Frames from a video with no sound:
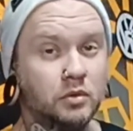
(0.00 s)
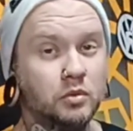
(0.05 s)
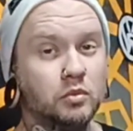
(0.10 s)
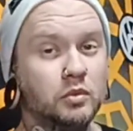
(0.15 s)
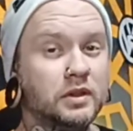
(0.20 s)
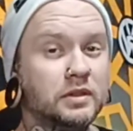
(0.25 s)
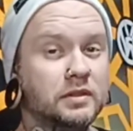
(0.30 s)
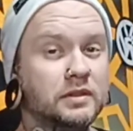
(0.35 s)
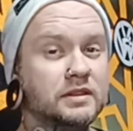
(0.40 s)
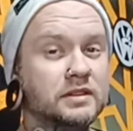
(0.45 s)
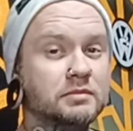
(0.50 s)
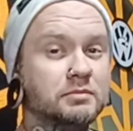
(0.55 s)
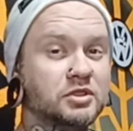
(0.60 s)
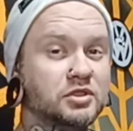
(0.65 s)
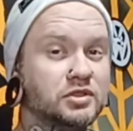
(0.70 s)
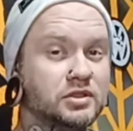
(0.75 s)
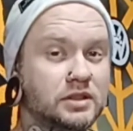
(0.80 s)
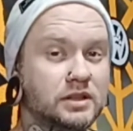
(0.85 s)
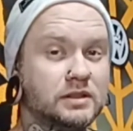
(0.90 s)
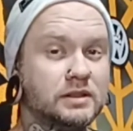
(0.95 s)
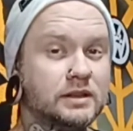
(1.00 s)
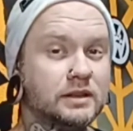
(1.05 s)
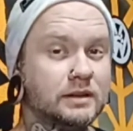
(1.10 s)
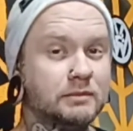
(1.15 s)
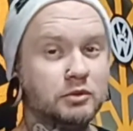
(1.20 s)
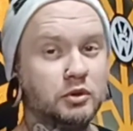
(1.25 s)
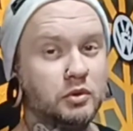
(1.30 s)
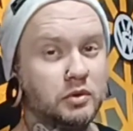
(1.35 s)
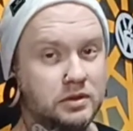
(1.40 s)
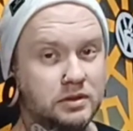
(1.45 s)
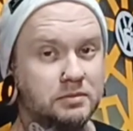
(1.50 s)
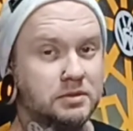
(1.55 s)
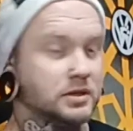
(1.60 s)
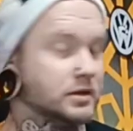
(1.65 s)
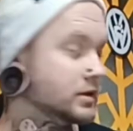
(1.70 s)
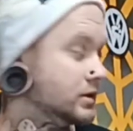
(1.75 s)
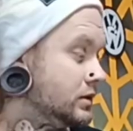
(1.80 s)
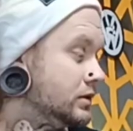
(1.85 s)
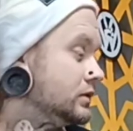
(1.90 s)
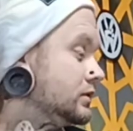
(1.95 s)
with this machine that I'm going to
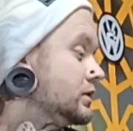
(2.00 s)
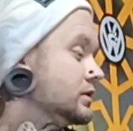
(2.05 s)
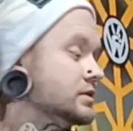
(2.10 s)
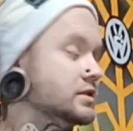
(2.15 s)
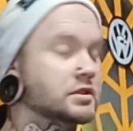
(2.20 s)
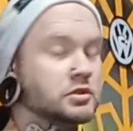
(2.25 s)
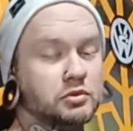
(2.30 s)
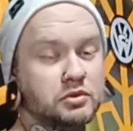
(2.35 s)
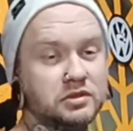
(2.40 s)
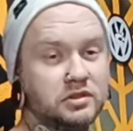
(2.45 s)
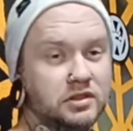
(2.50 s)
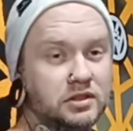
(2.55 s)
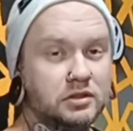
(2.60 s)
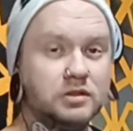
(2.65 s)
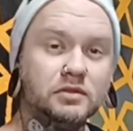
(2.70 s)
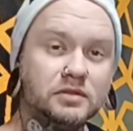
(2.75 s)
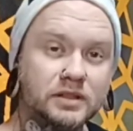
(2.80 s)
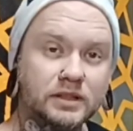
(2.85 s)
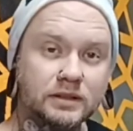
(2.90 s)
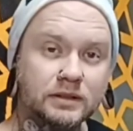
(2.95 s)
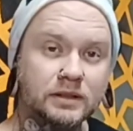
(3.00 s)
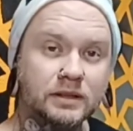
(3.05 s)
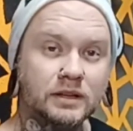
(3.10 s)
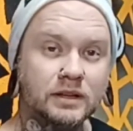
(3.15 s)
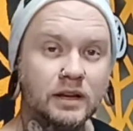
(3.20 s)
be continuously using.